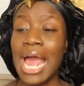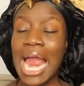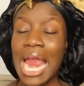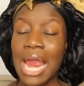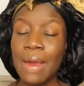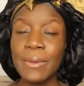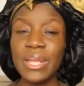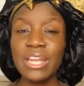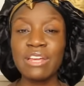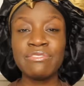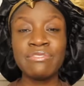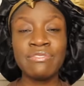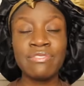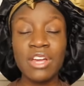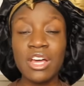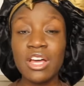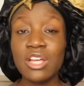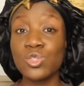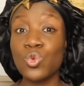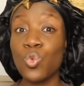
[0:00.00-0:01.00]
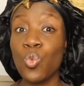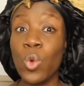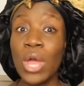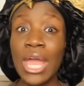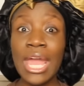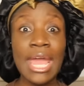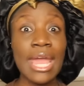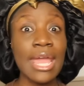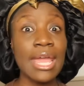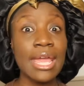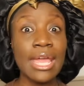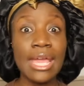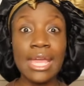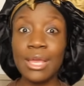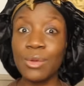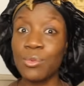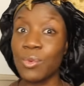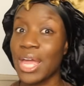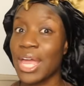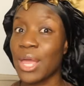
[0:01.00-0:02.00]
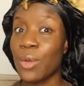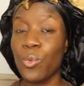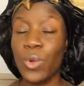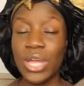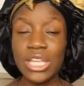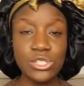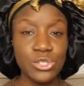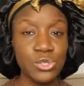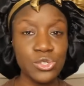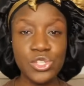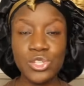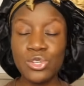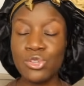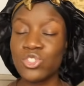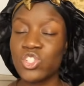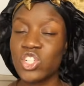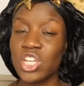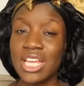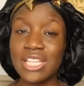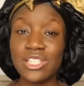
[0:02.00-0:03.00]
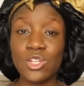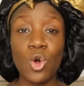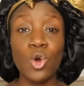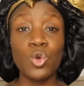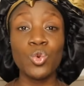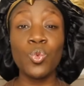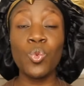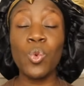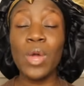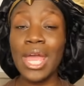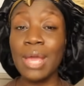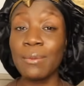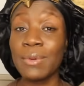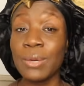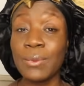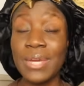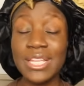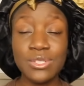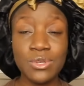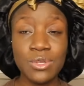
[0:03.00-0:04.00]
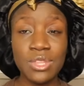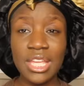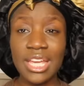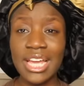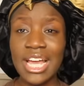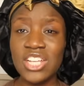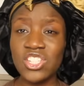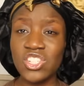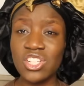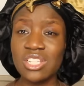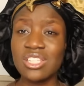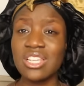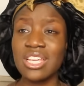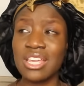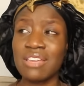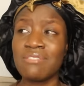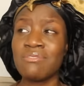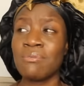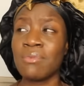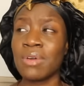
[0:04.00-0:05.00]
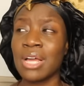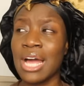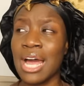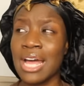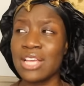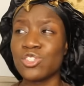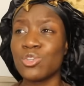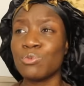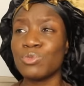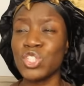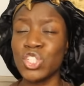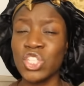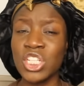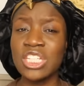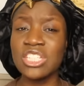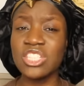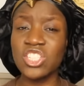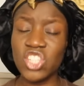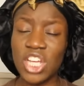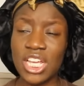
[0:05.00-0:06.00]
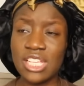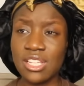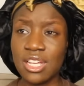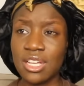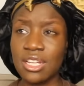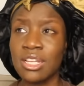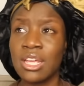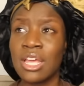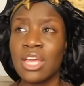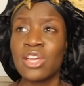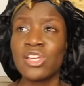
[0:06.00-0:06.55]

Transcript: Arabella flirts way too soon. She lays it on way too thick, and she doesn't give guys the opportunity to chase her.